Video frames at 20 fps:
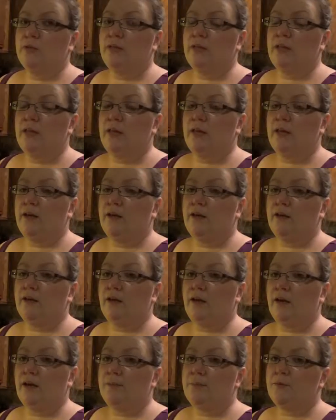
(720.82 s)
than that.
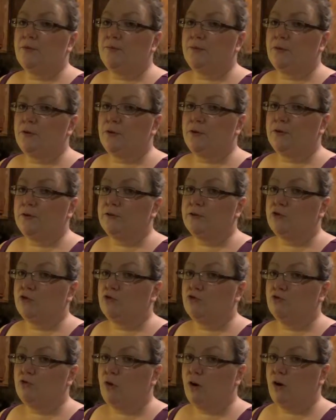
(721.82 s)
I prefer
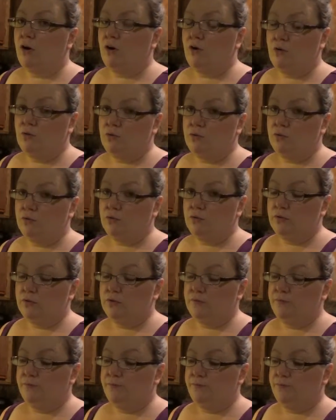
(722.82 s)
straw
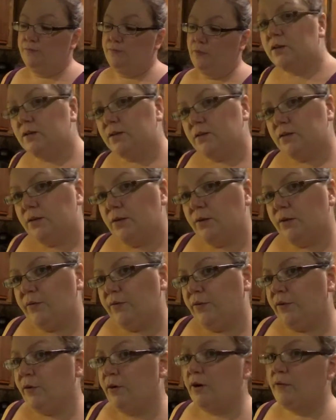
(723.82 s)
holes. So
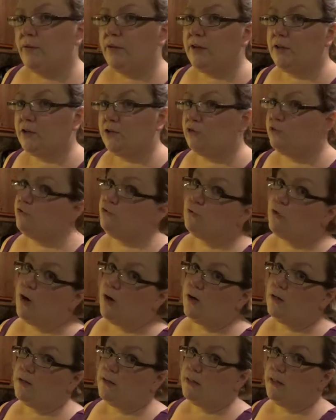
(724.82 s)
if you don't have any
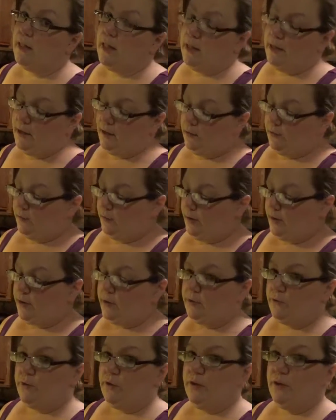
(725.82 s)
straws lying
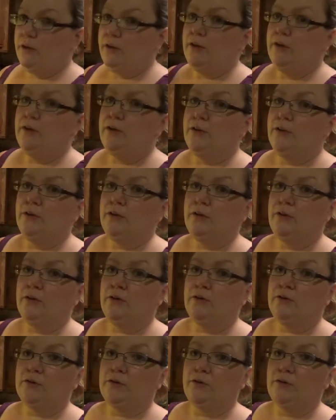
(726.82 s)
around, you can
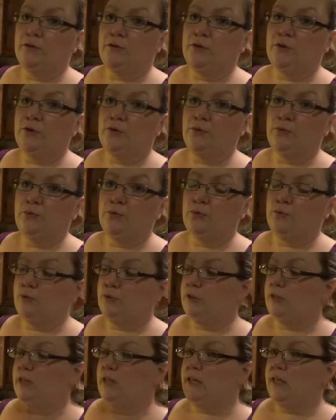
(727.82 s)
also
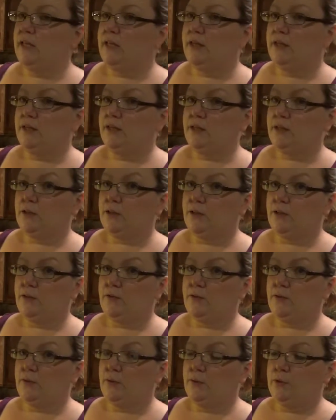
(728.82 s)
use the end
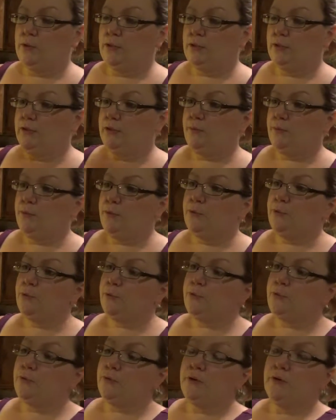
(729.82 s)
of a wooden
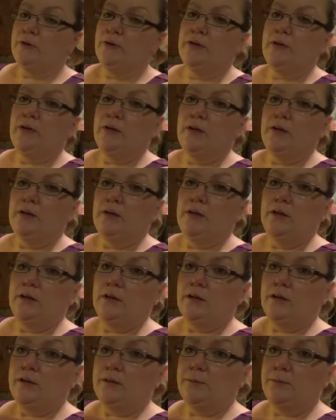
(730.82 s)
spoon.
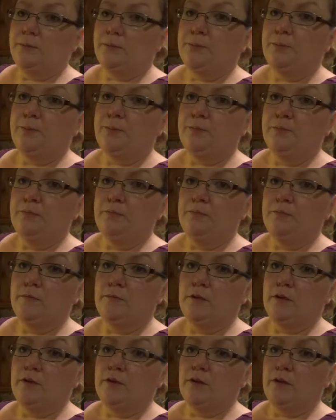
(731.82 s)
It's
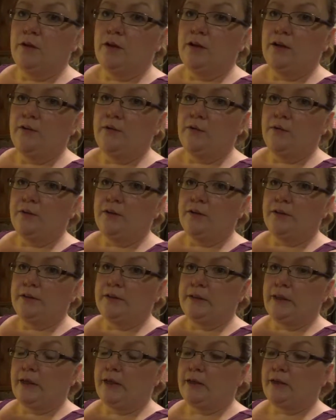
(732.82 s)
kind of around the
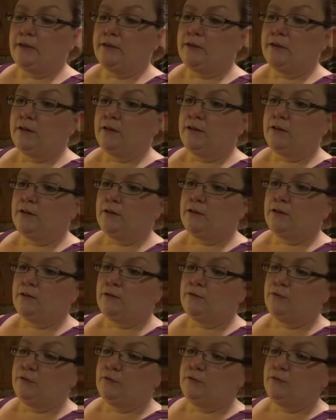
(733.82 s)
size
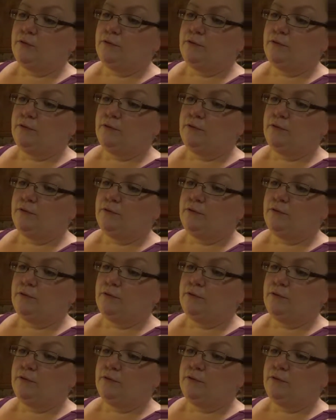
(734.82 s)
of